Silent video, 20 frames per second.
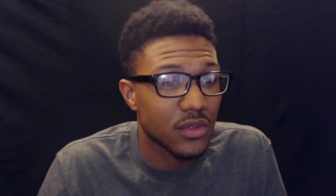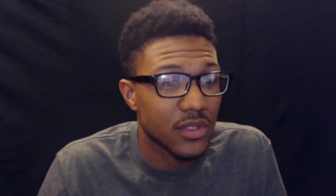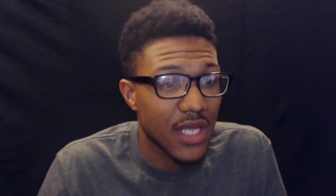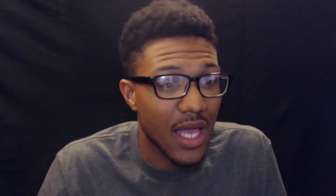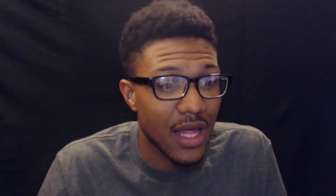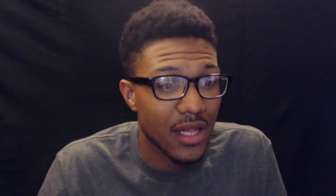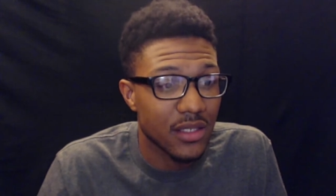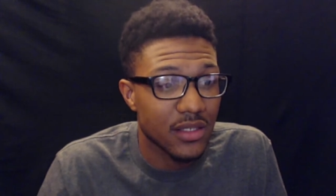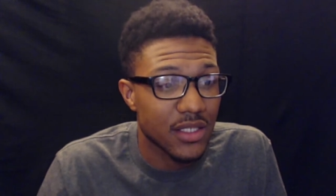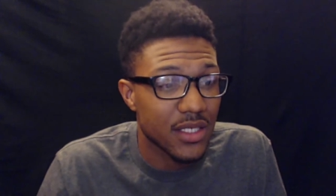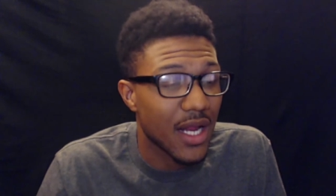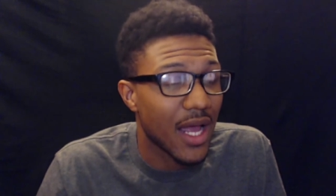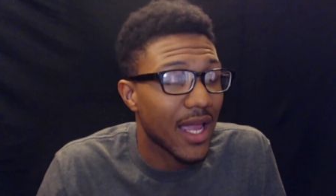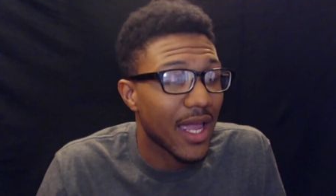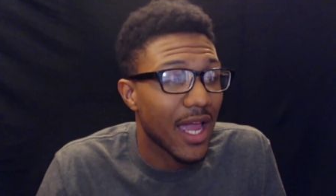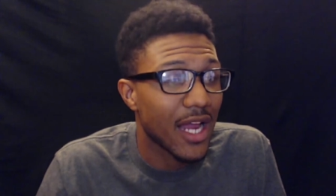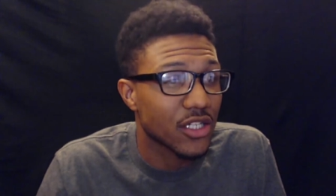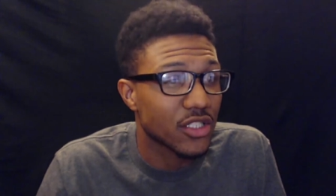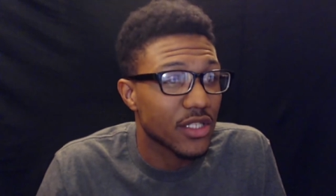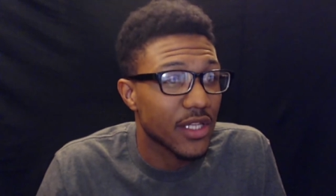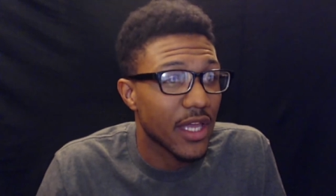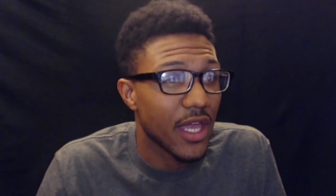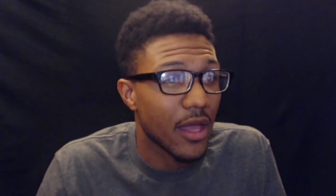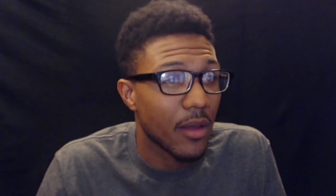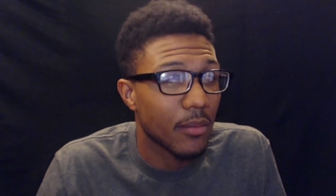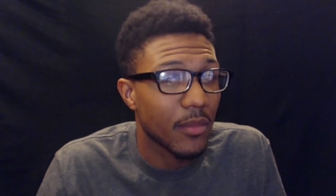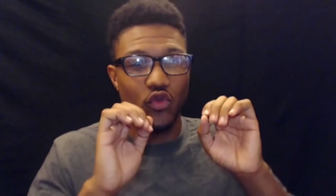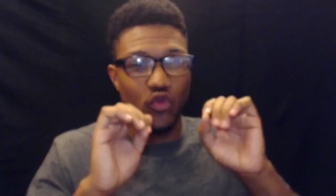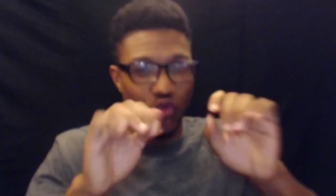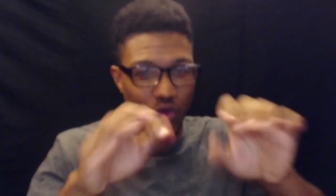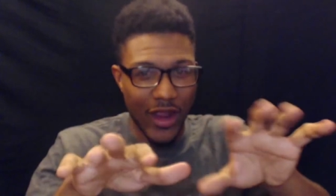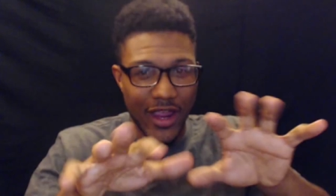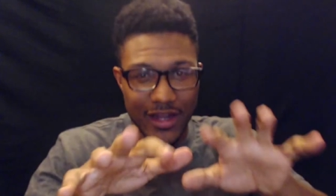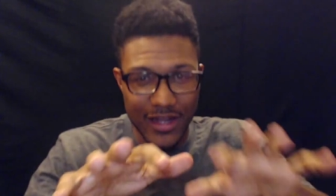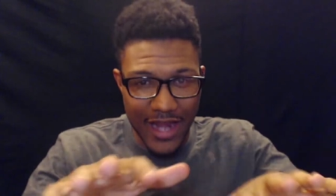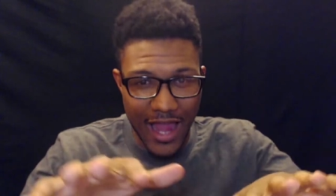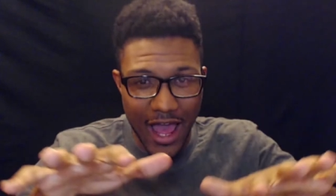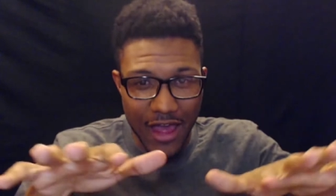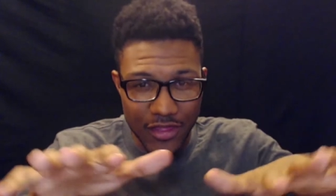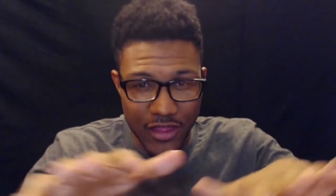talented I actually am. Great,
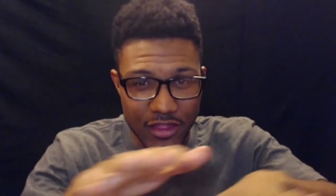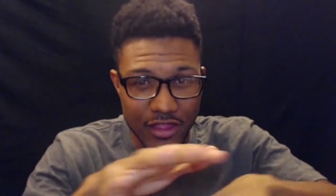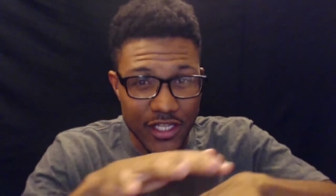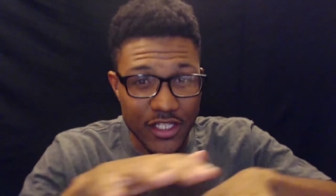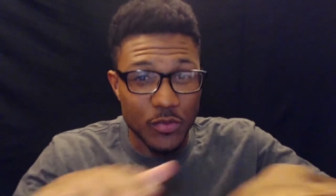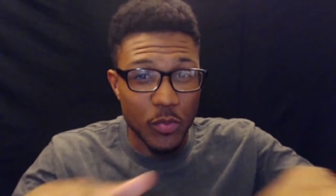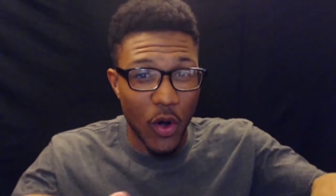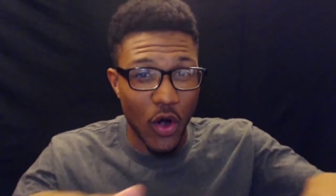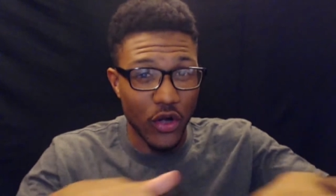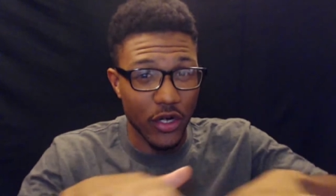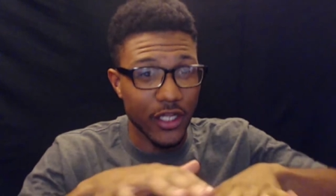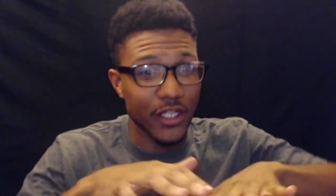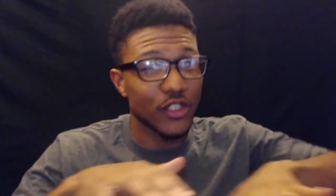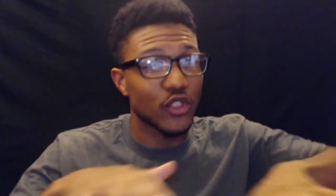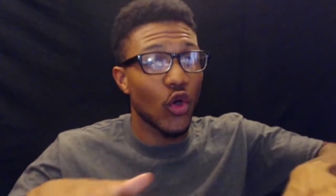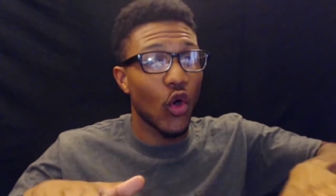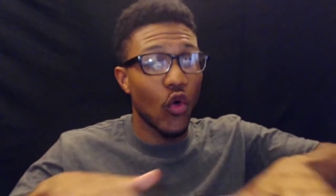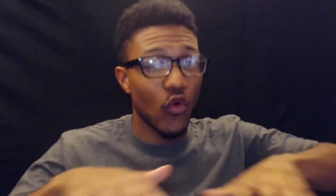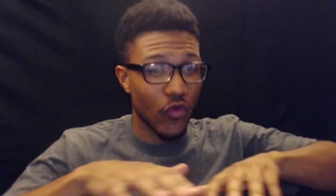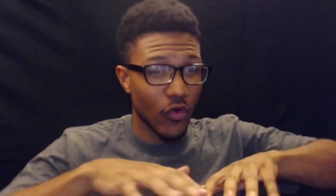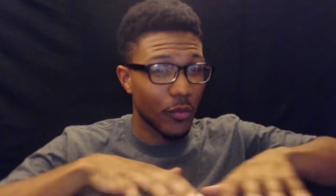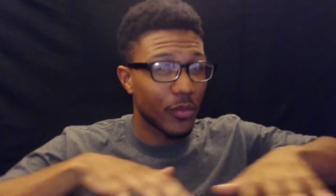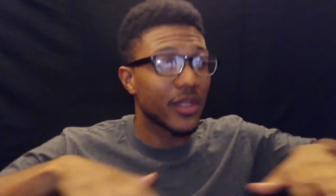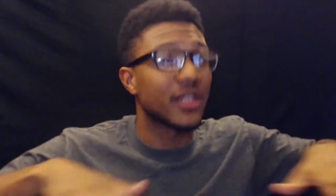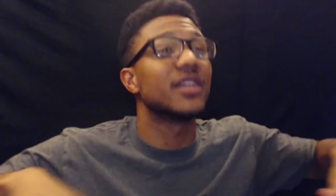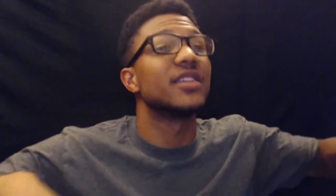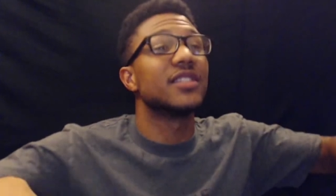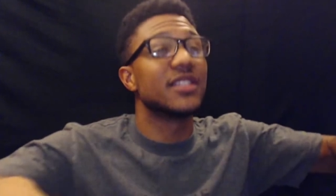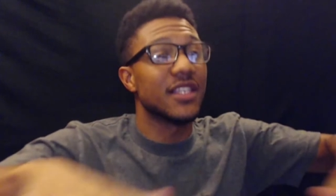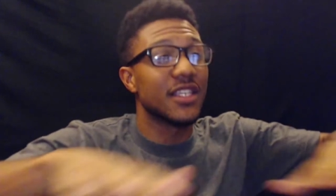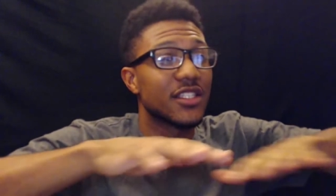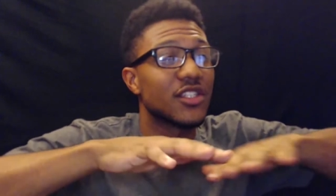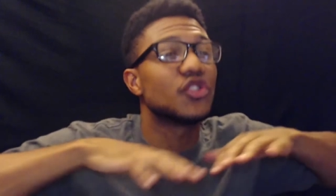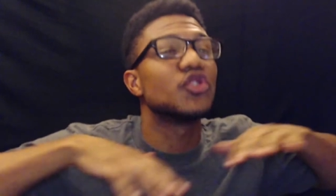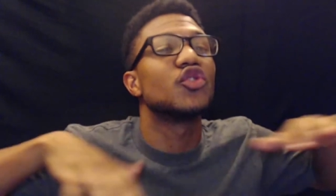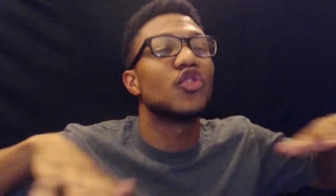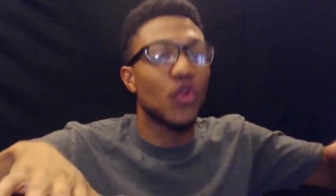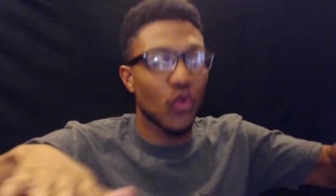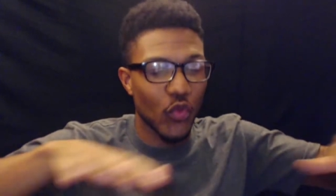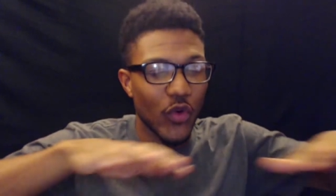now that this part is over, because this
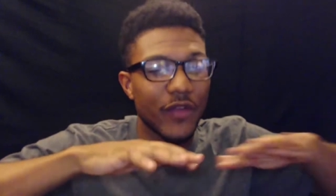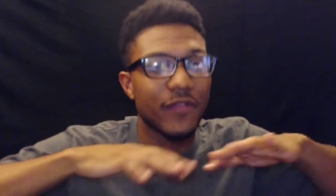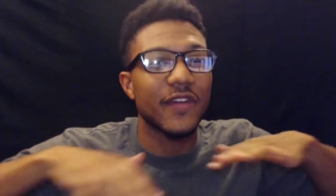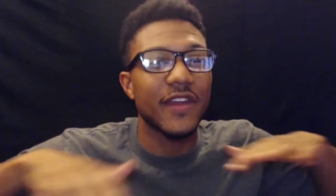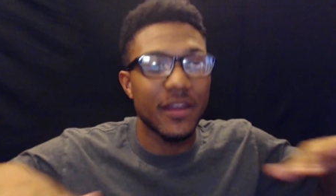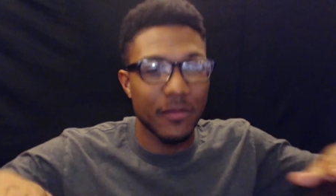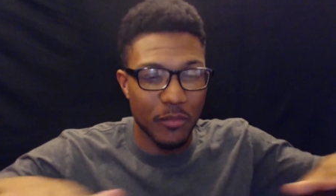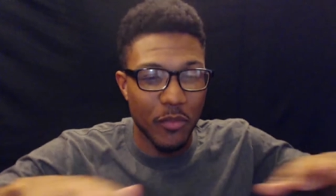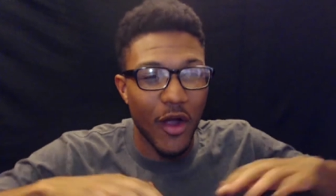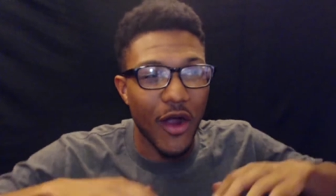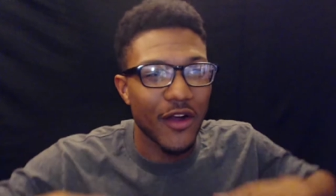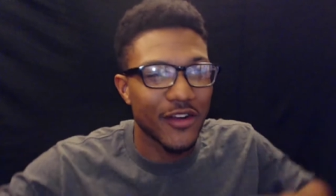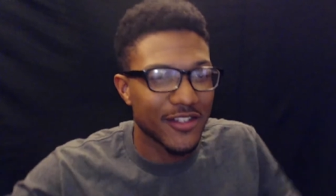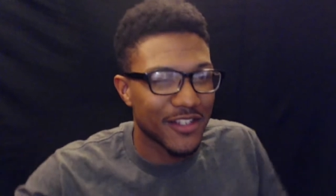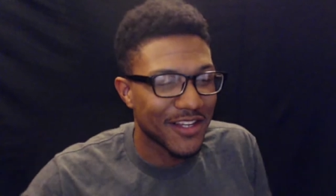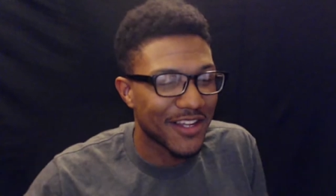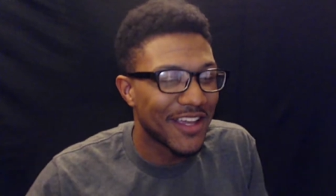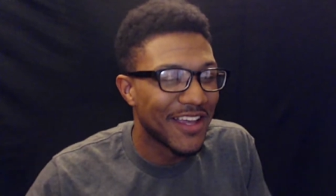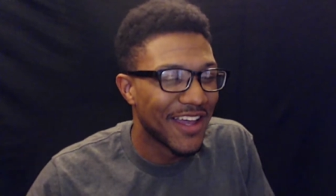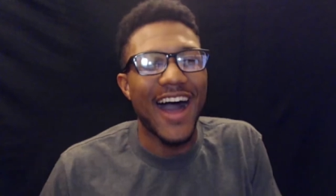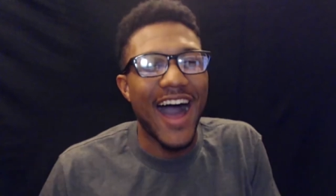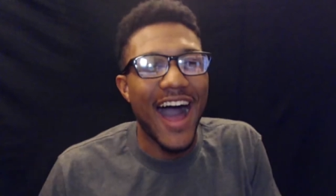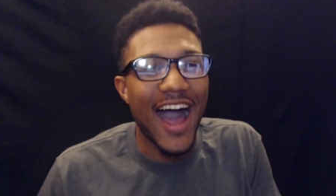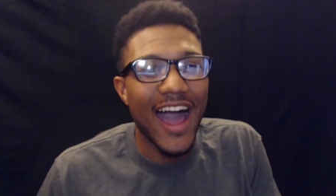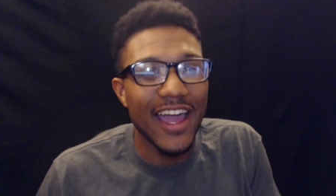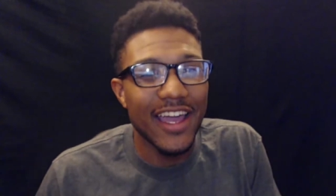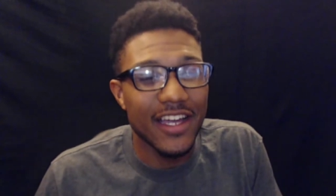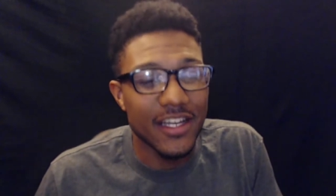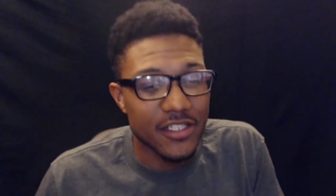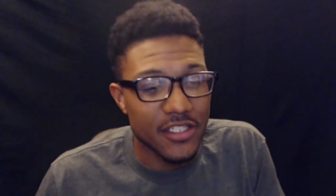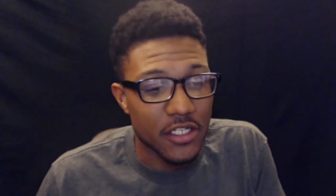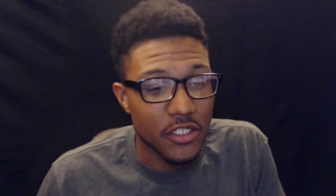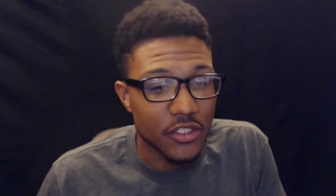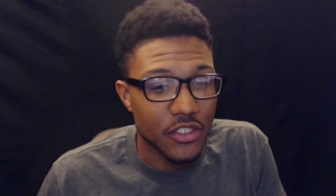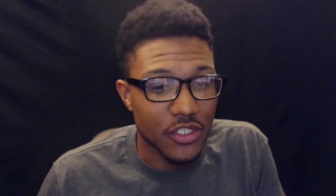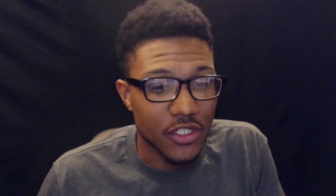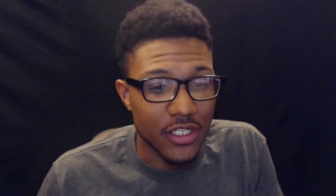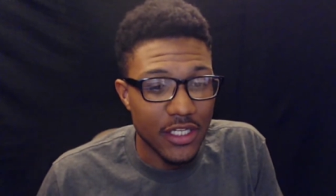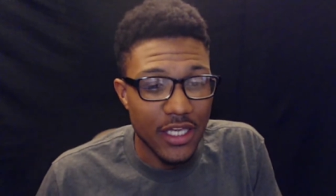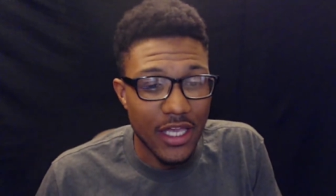is the riffing part, I
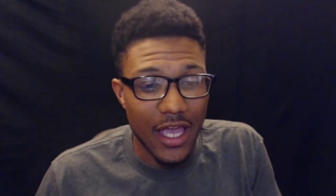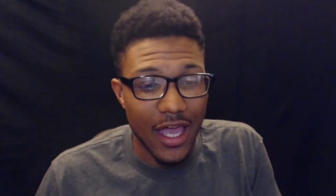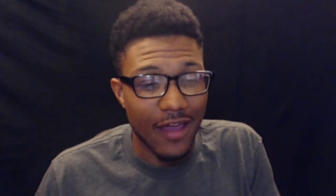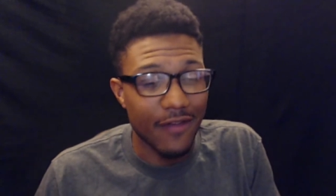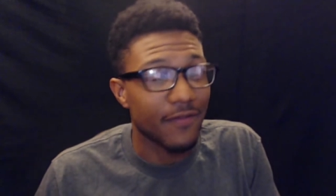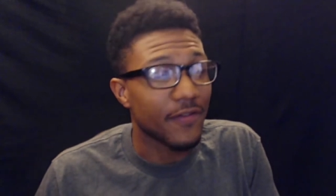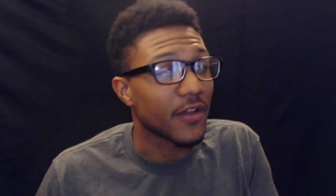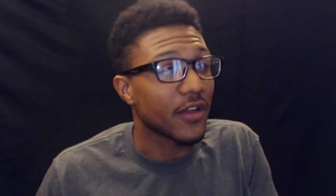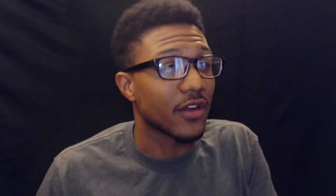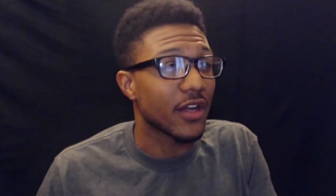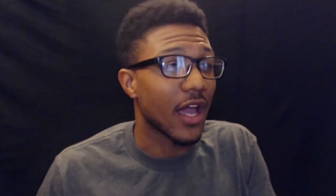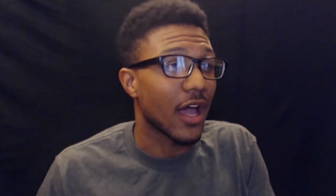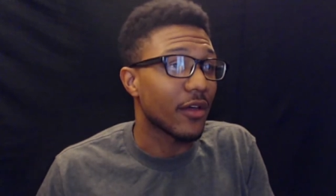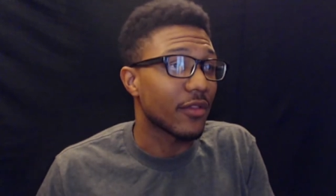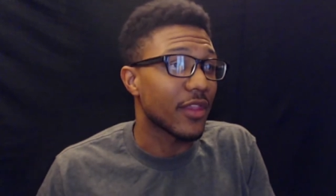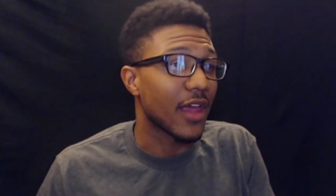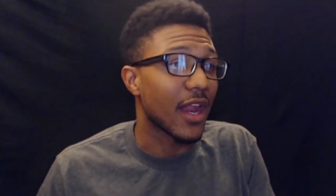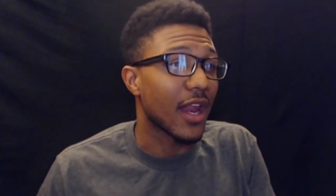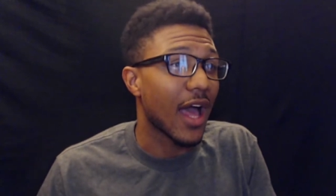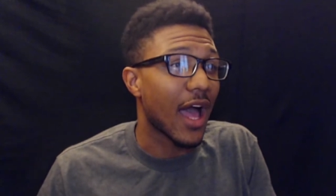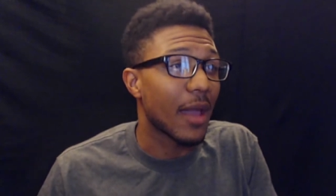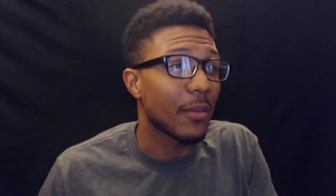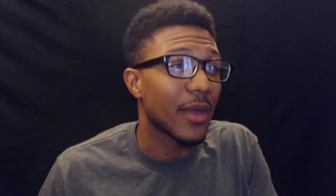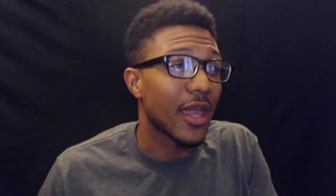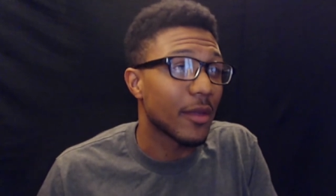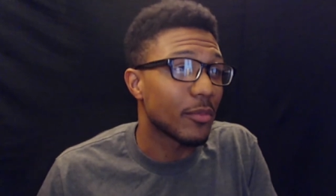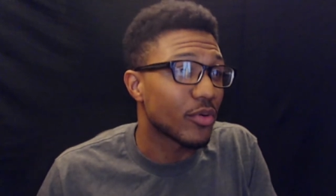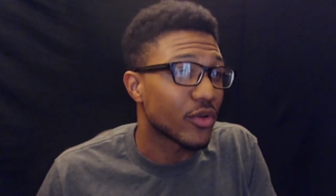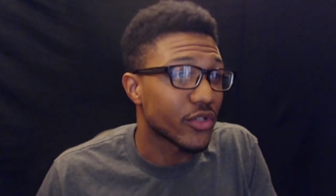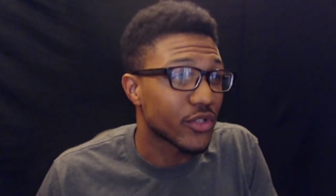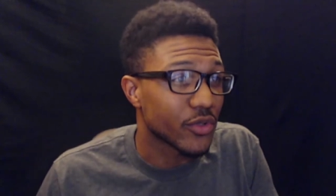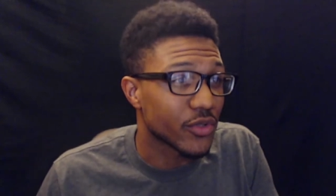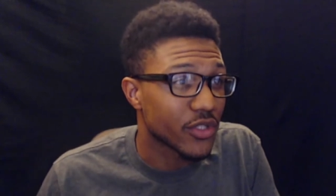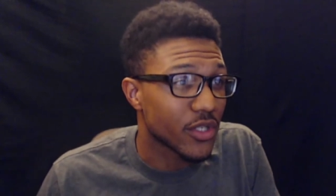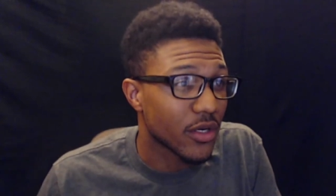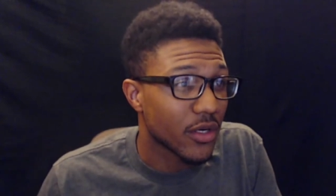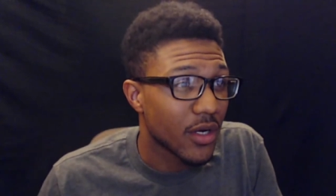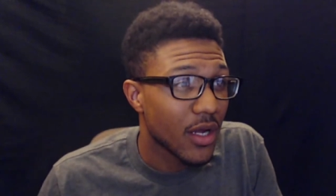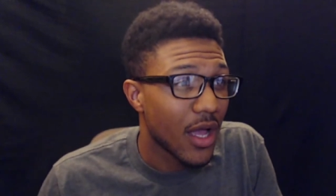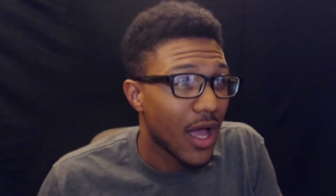essentially have figured out that I'm a
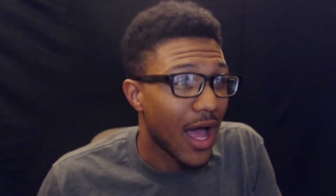producer.